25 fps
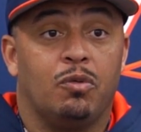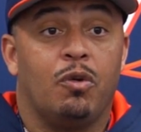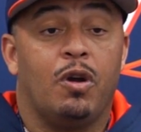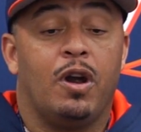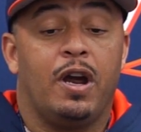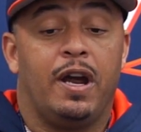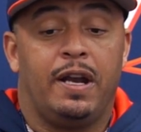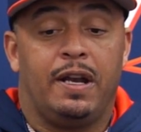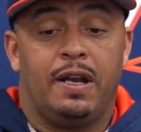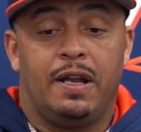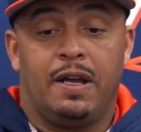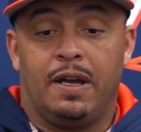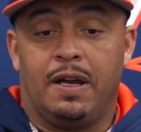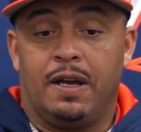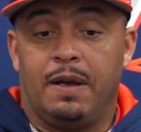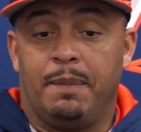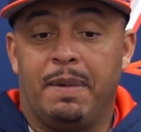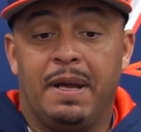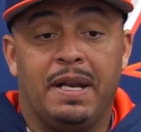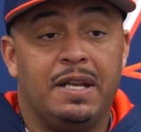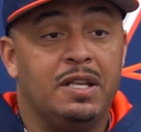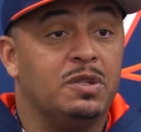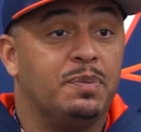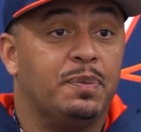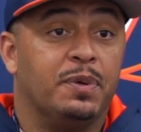Right.
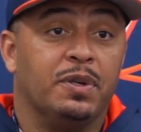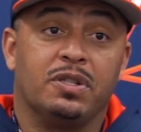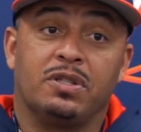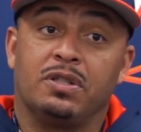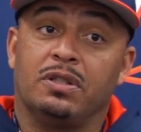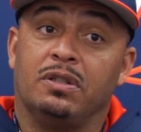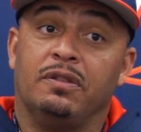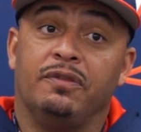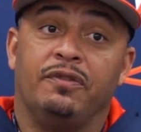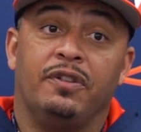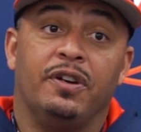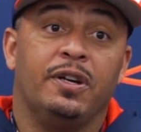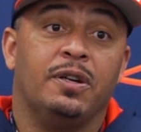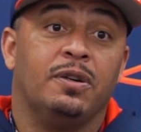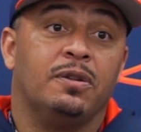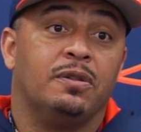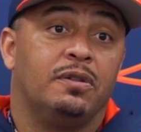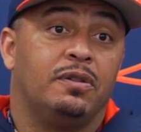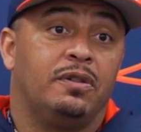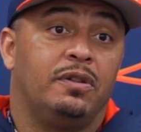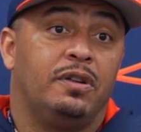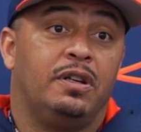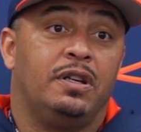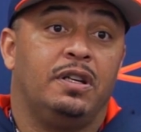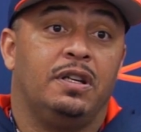Man, he's pushing Lavelle,
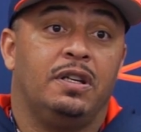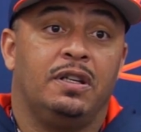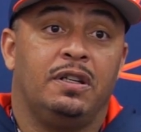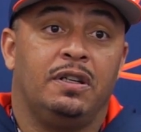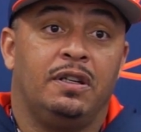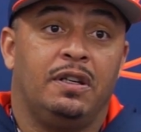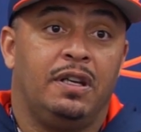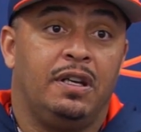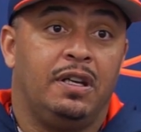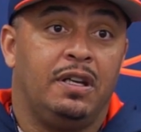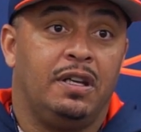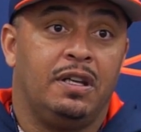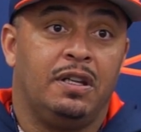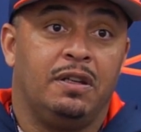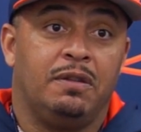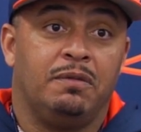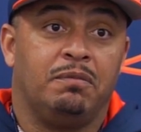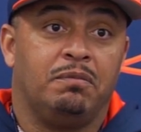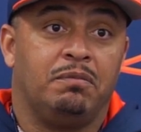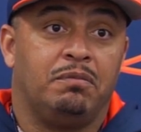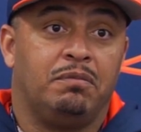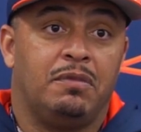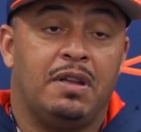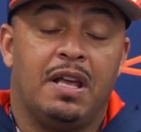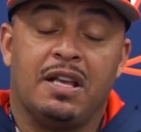
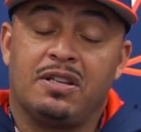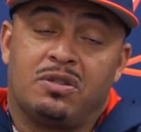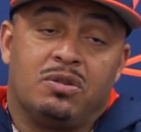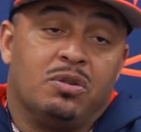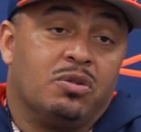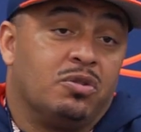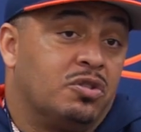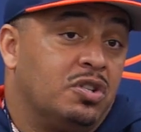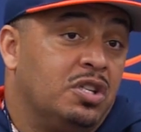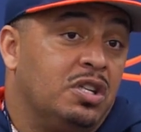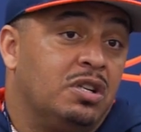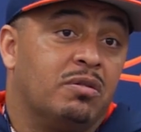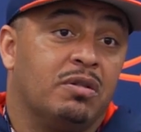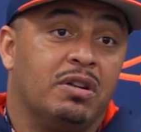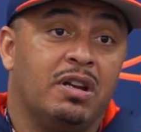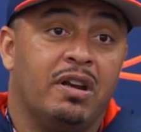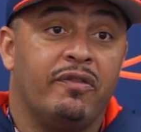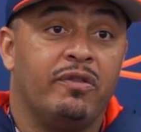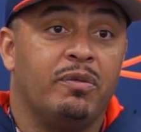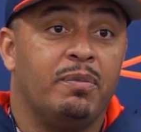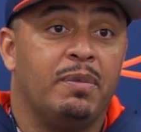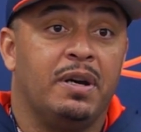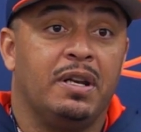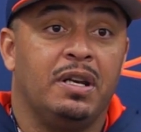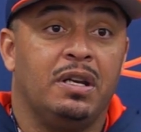and that's no secret.
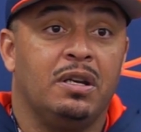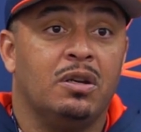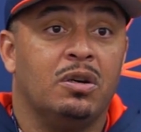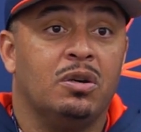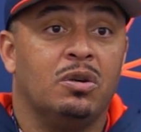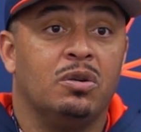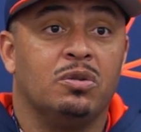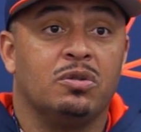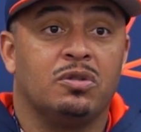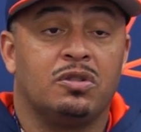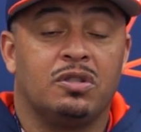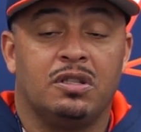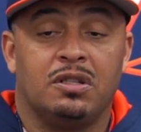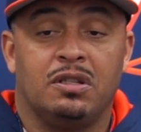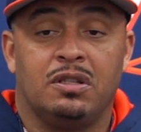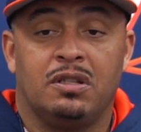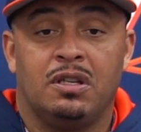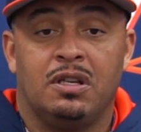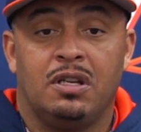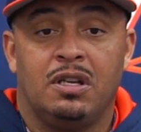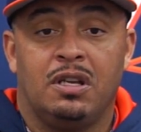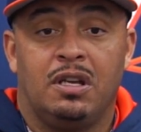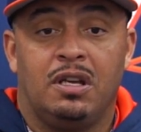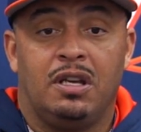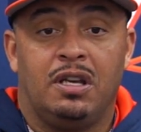Everybody knows, and
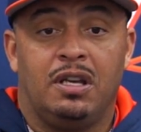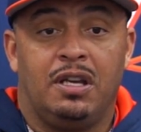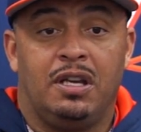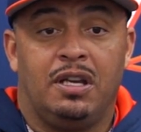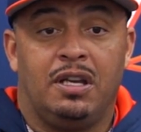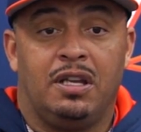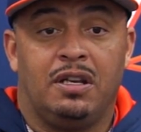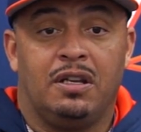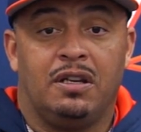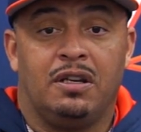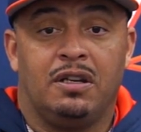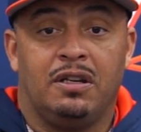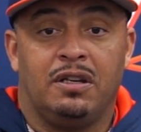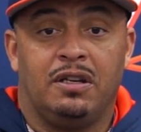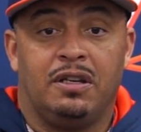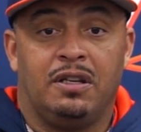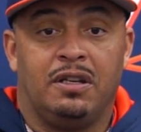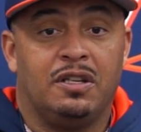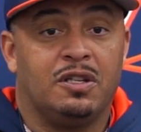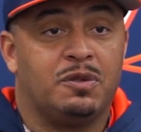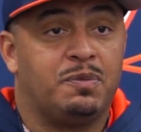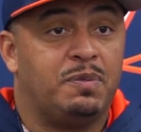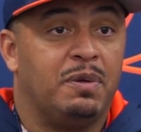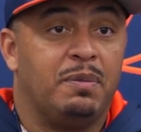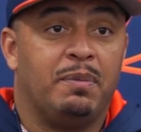
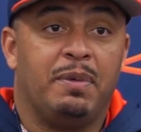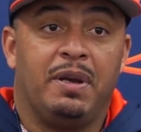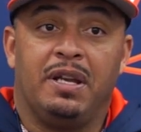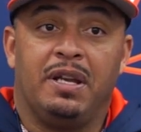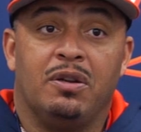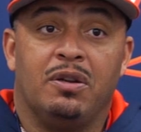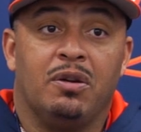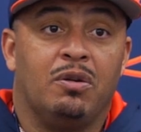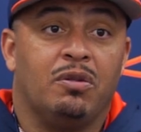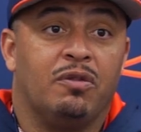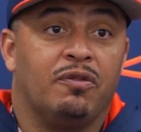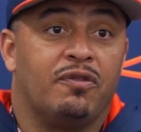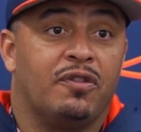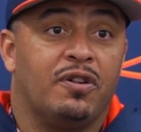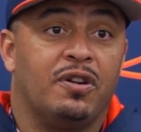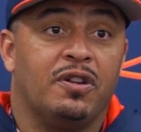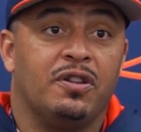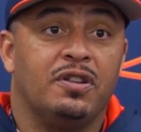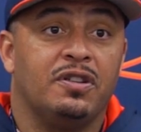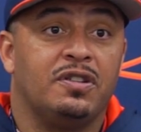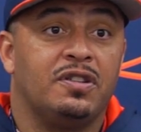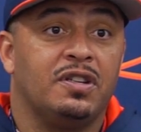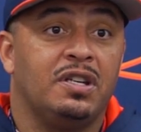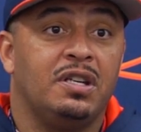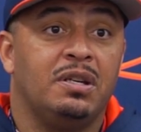it's been known in front of
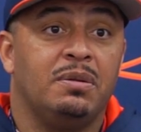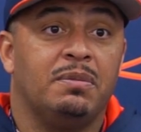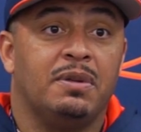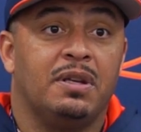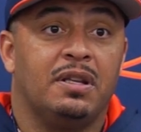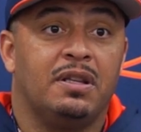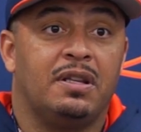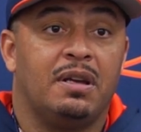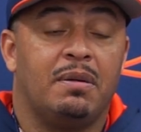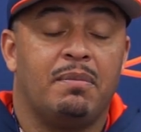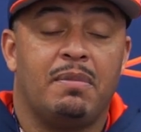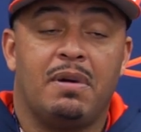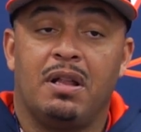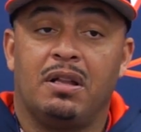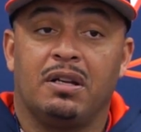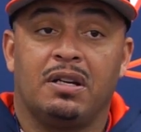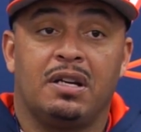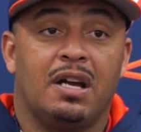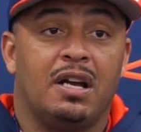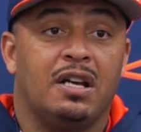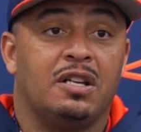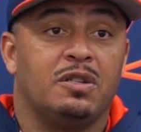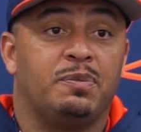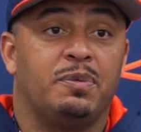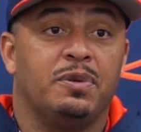the team that
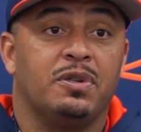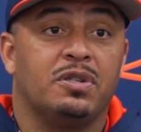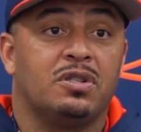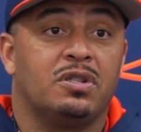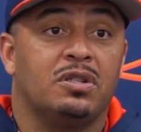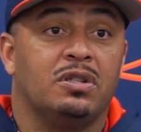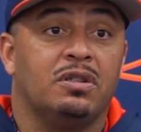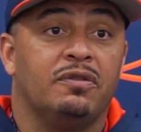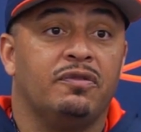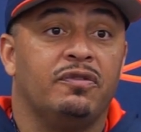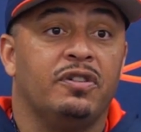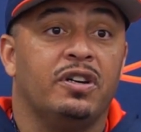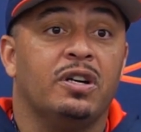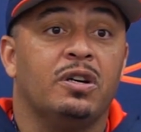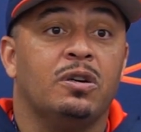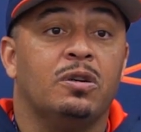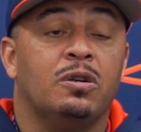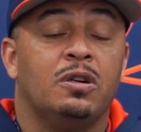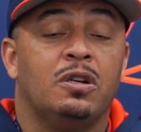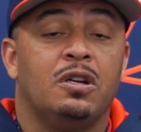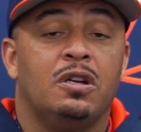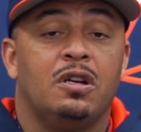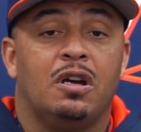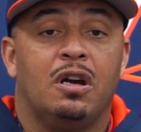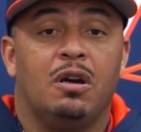Malachi is pushing Lavelle,
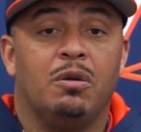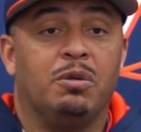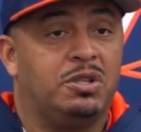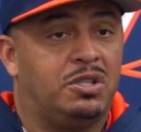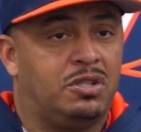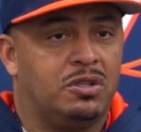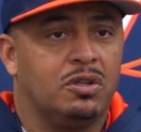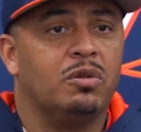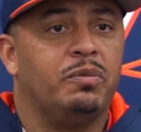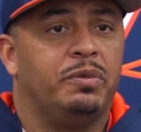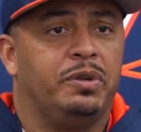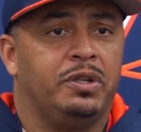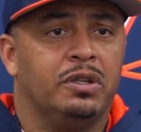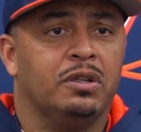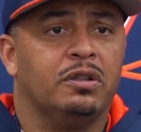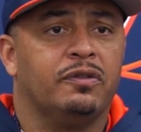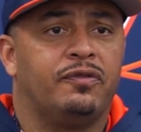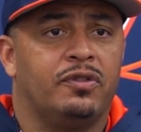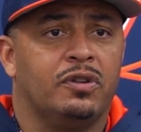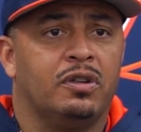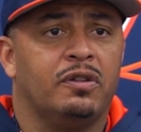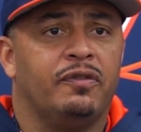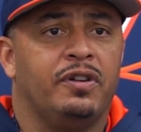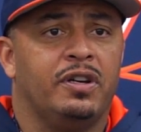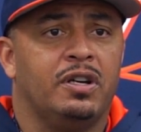which is going to be good
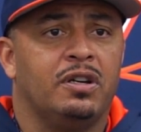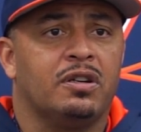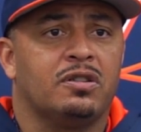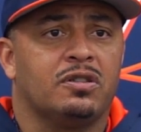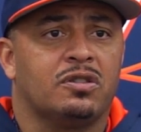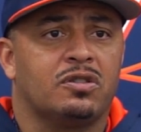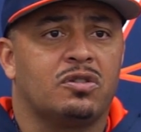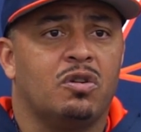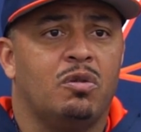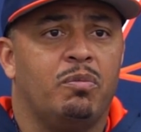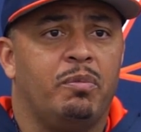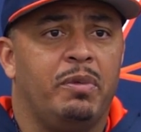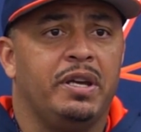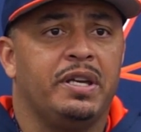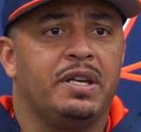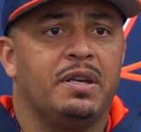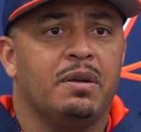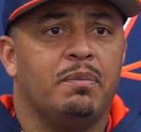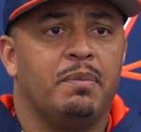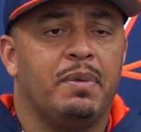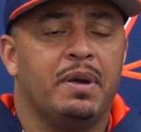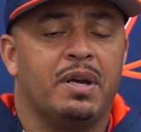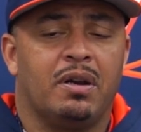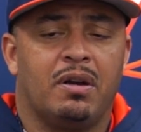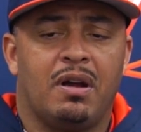for Lavelle because it's going to make
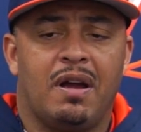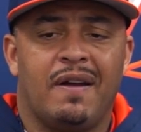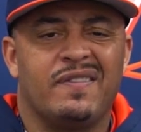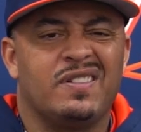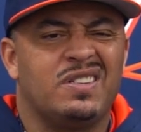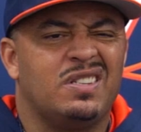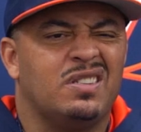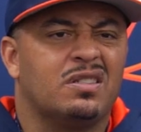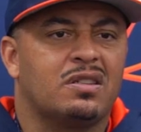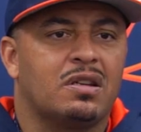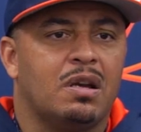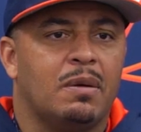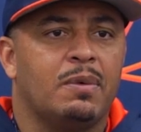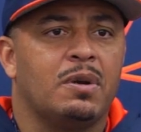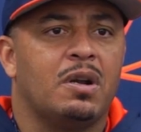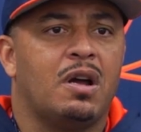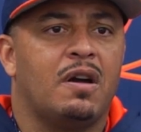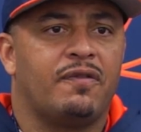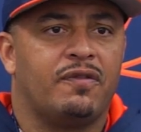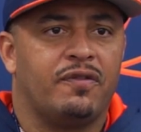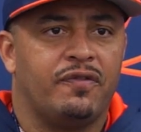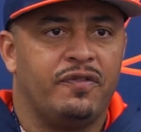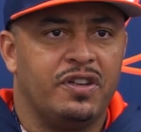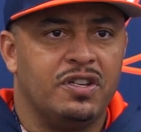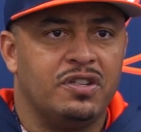him better. Obviously, he's coming
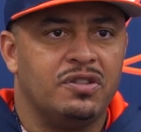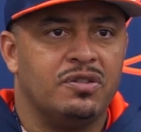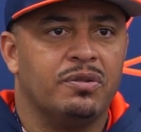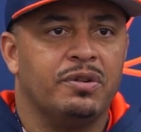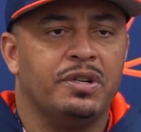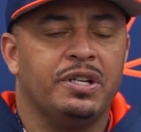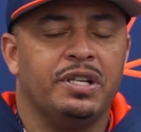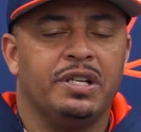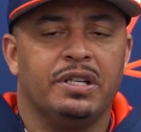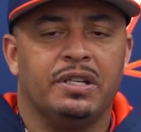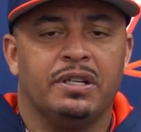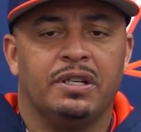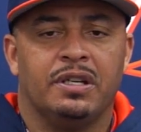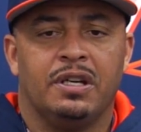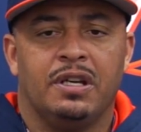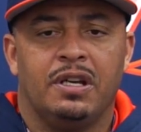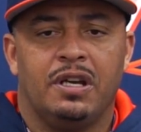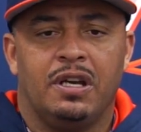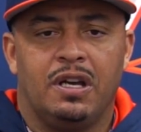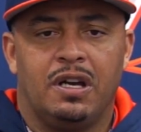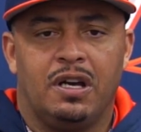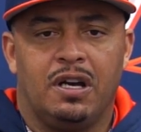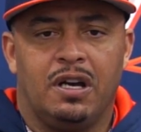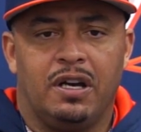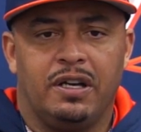off of injury, and
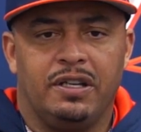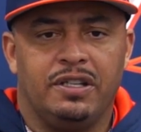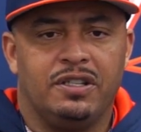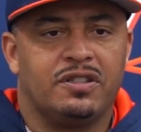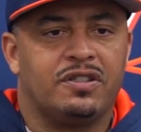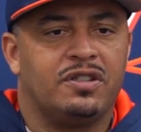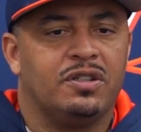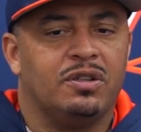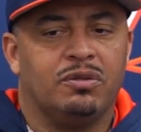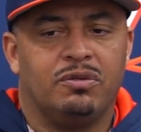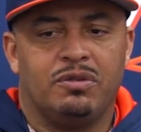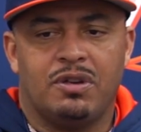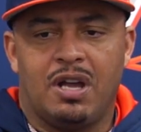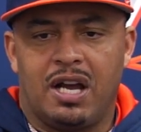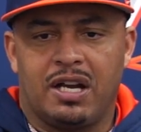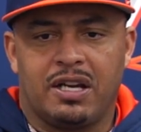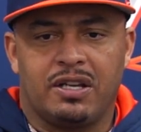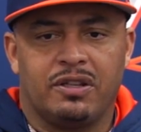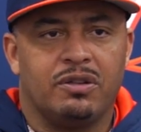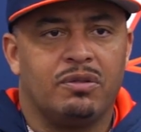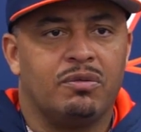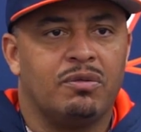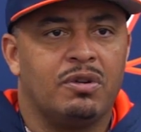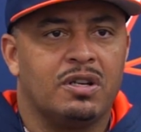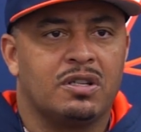he's still
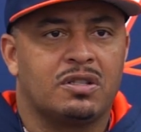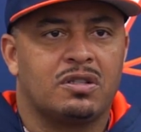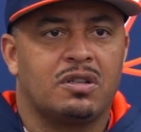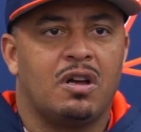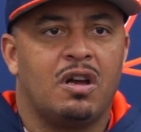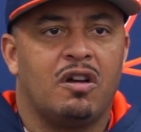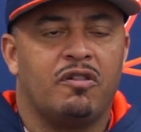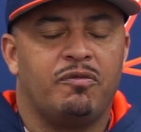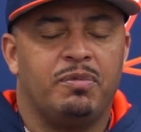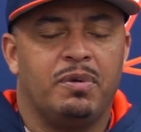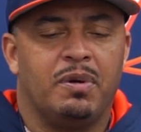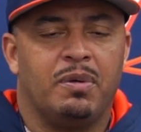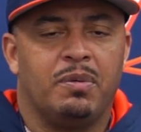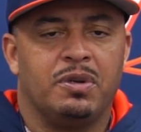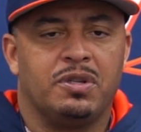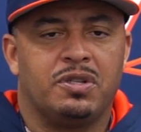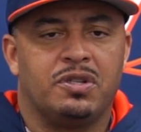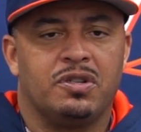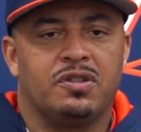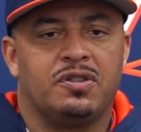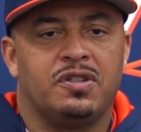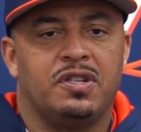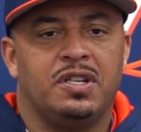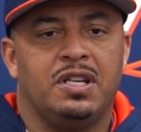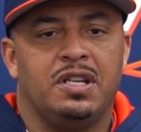knocking the rust off. But what
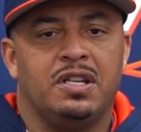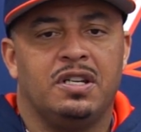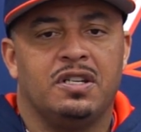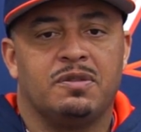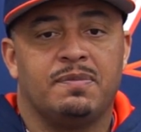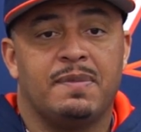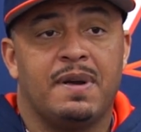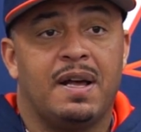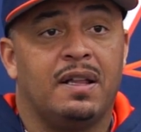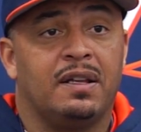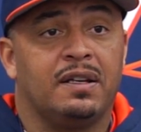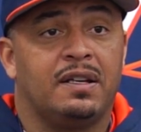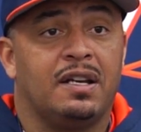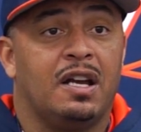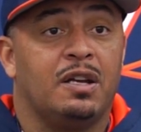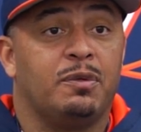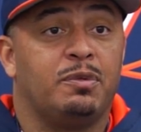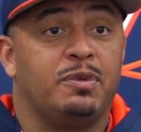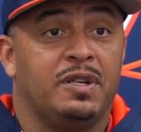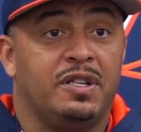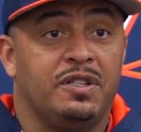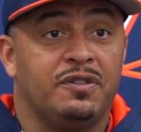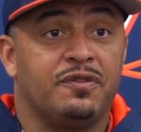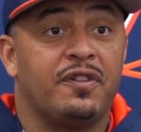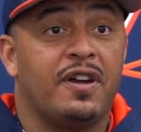you're seeing is Malachi
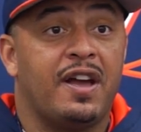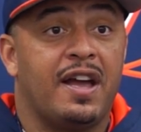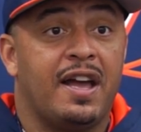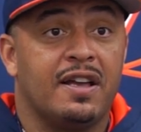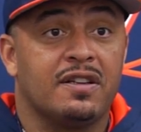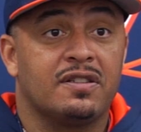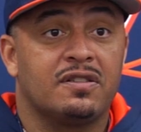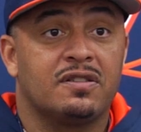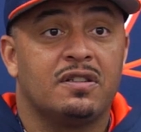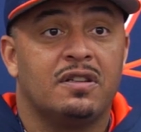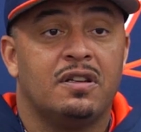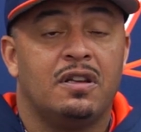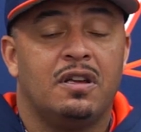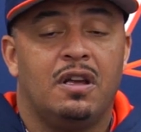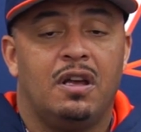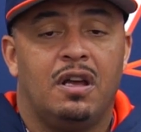plays fast.